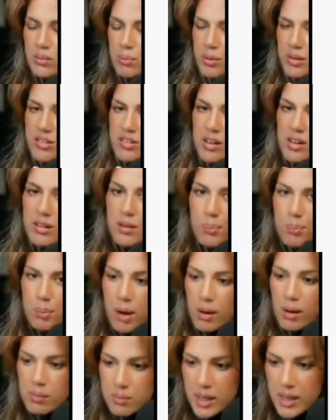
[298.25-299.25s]
present the
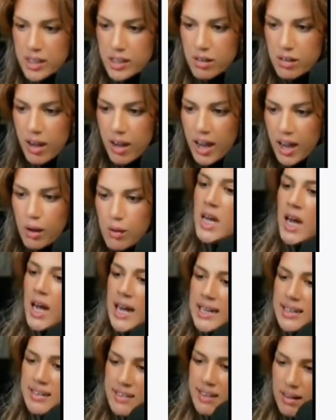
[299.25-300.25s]
problem that you have.
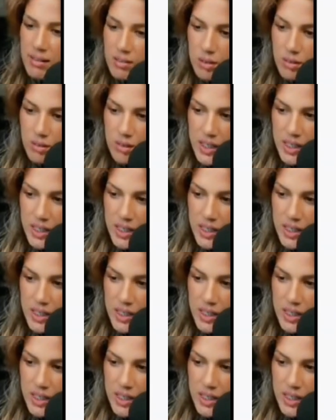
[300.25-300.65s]
I downloaded